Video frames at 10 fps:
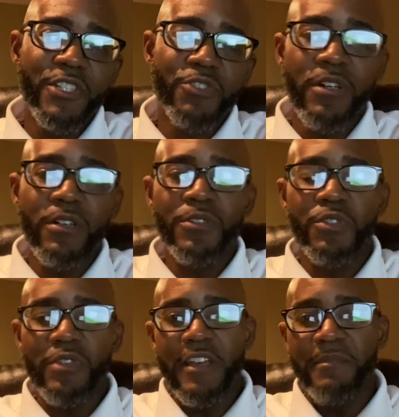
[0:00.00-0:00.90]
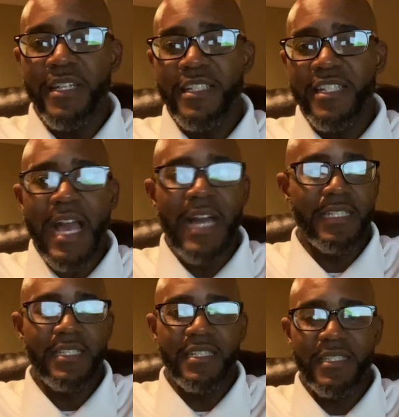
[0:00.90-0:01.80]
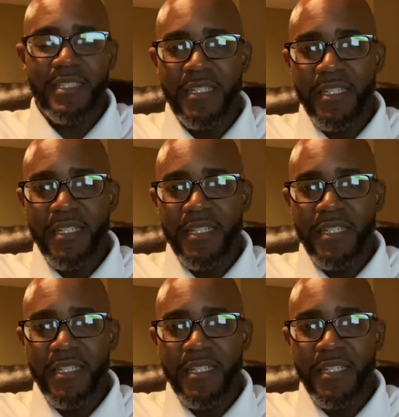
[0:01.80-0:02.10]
struggles, you've had many challenges,